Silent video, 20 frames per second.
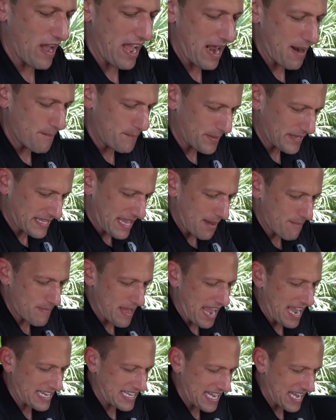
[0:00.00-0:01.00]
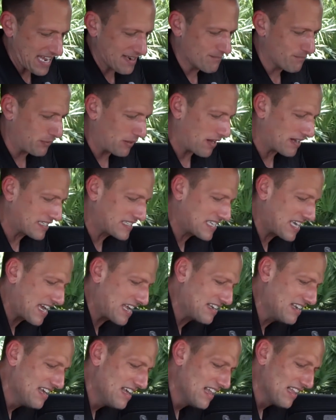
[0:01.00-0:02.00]
ahead and put that back in, plugs
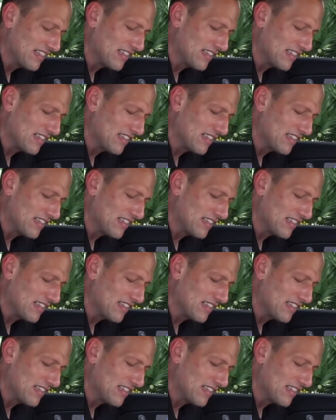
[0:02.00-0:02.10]
in.